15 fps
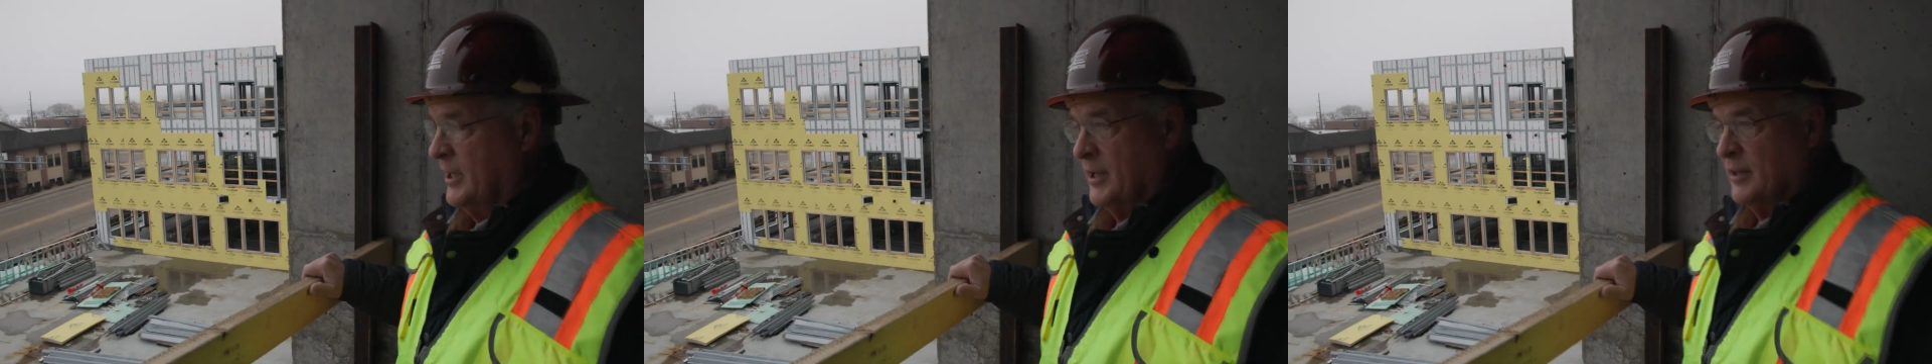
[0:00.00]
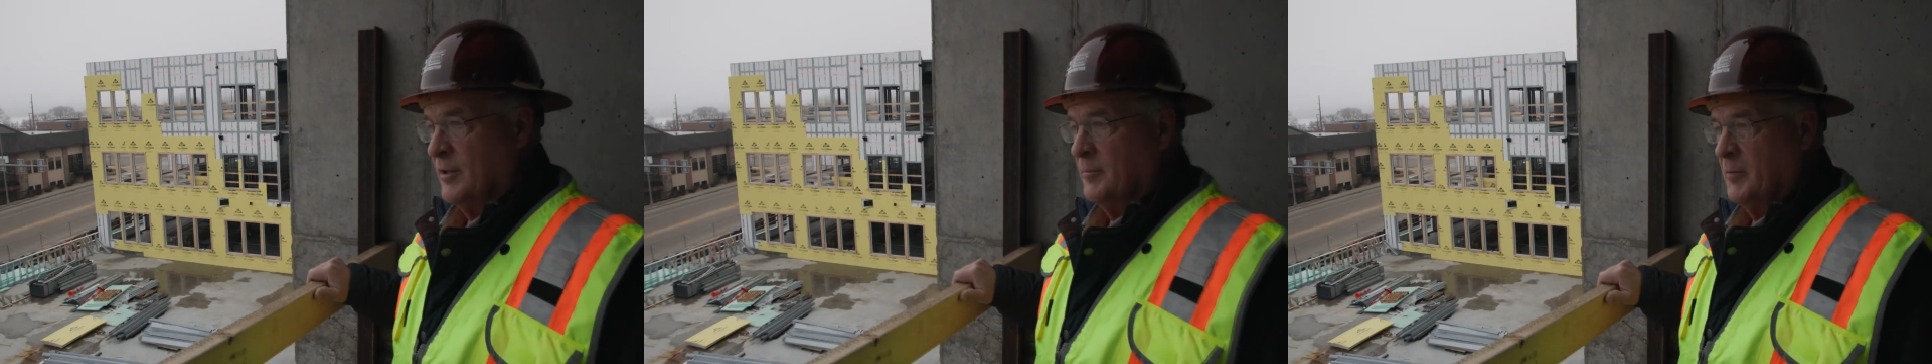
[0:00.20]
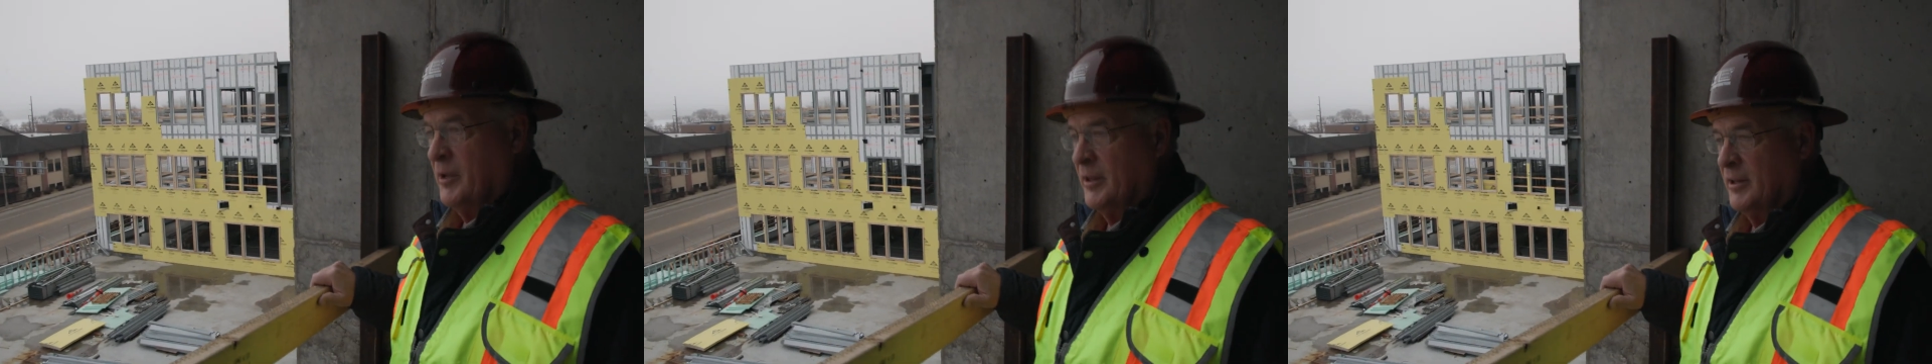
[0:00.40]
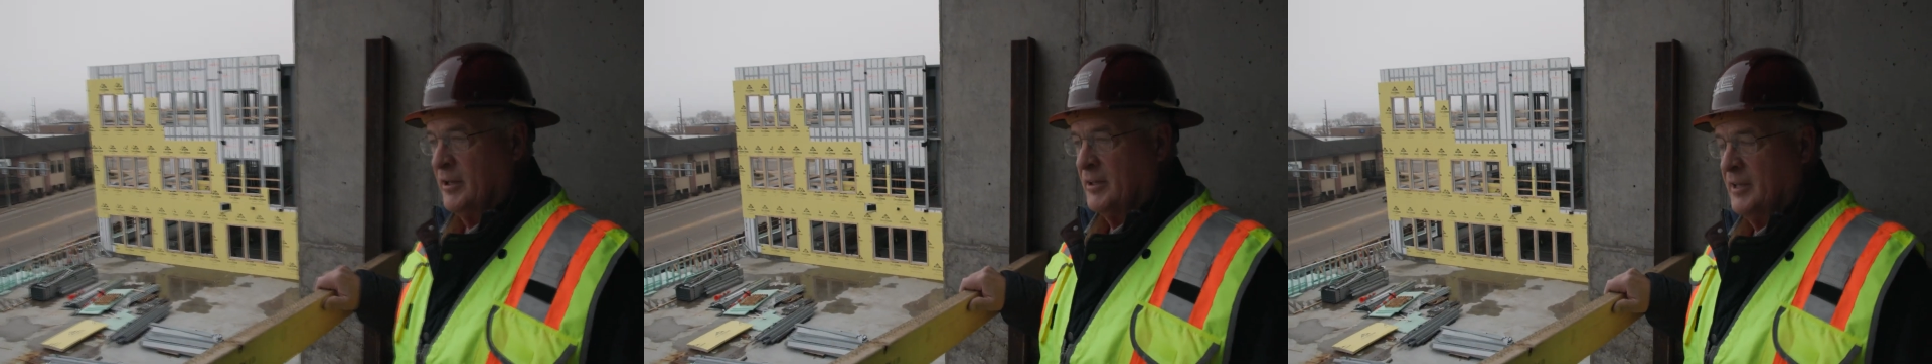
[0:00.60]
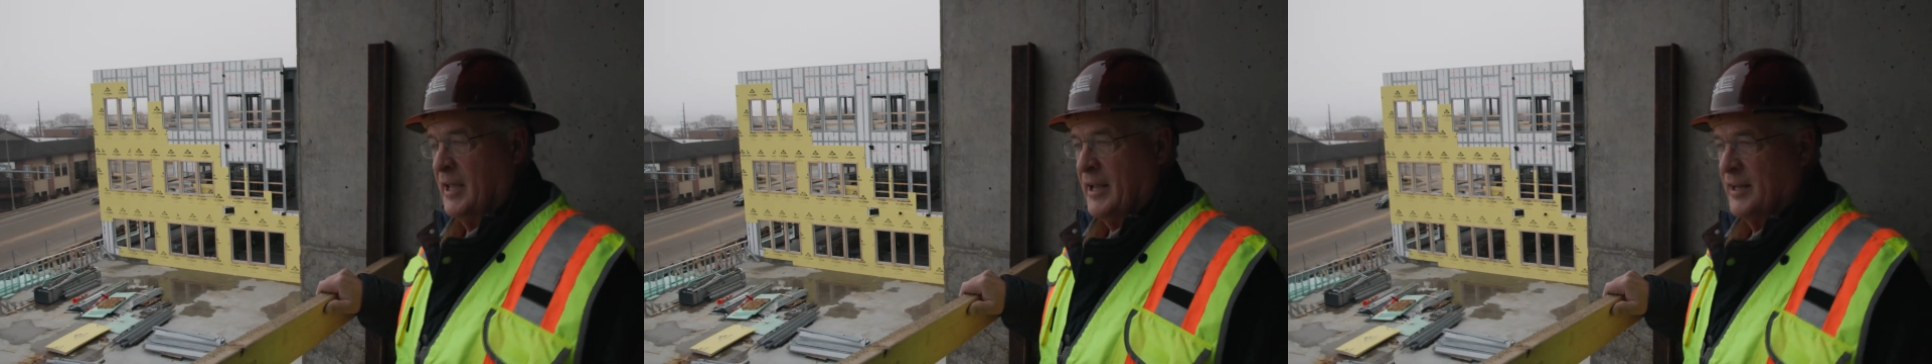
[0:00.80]
and
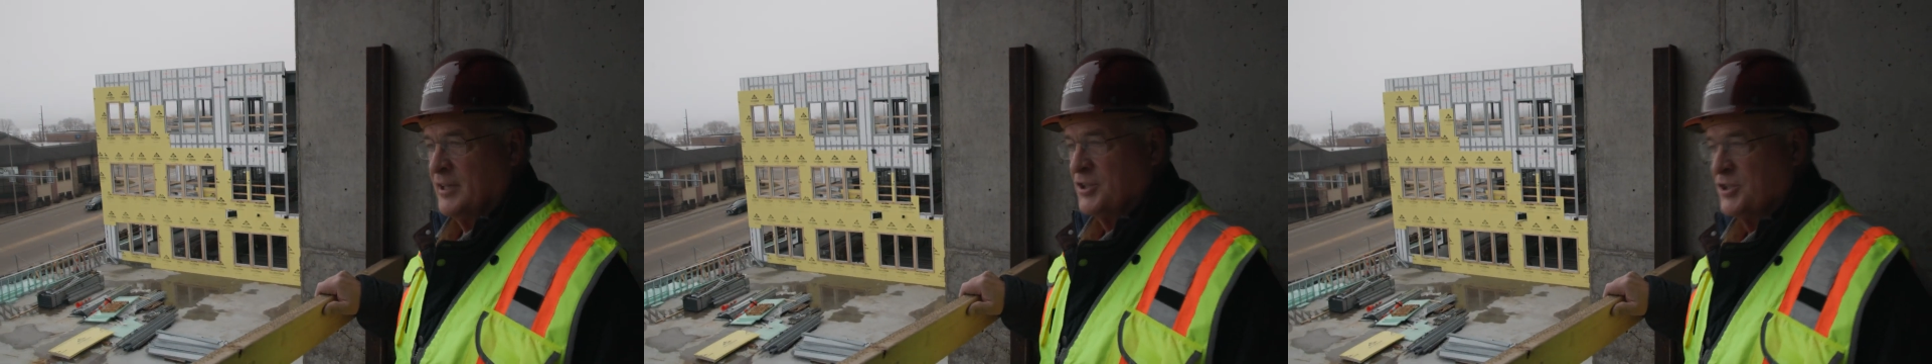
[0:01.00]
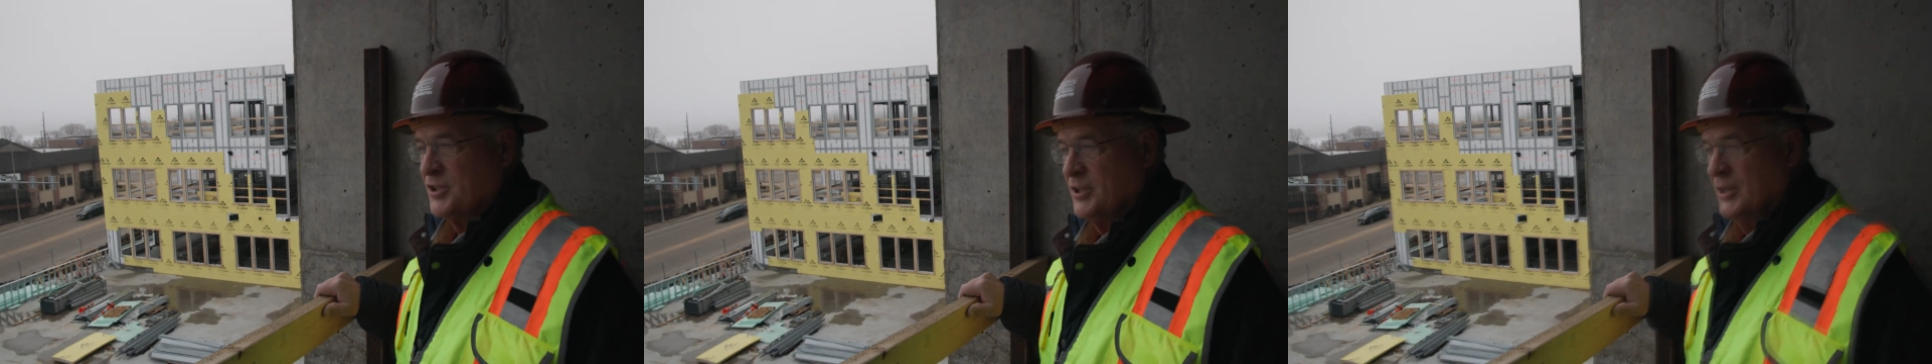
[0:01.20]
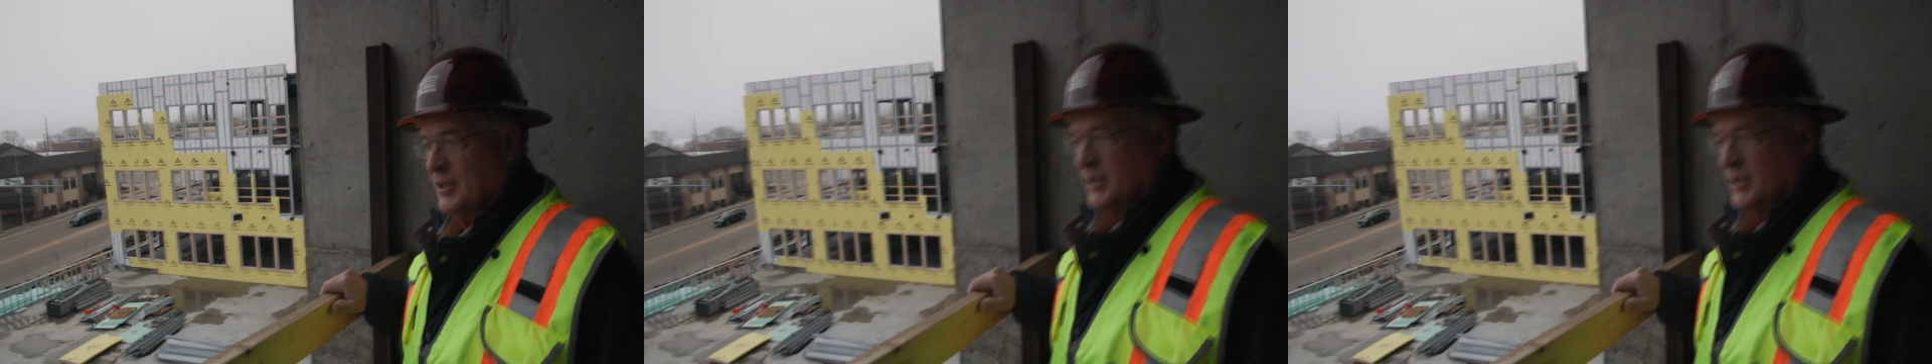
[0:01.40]
the tenants,